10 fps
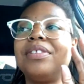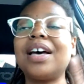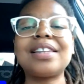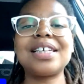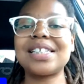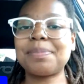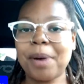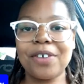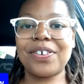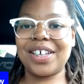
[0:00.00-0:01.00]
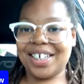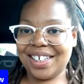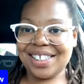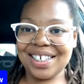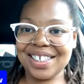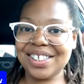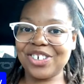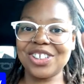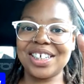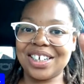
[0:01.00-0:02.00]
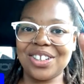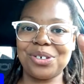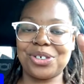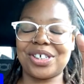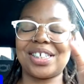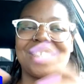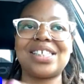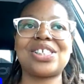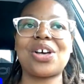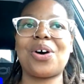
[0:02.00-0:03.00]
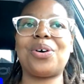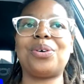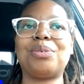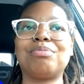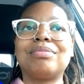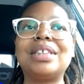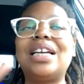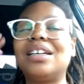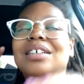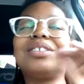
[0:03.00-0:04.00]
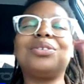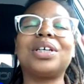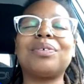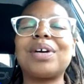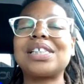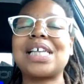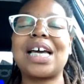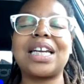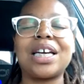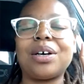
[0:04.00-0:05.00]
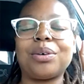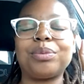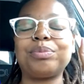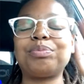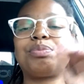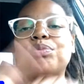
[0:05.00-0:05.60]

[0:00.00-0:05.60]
Nothing's perfect. It's literally an illusion. So you can erase that now.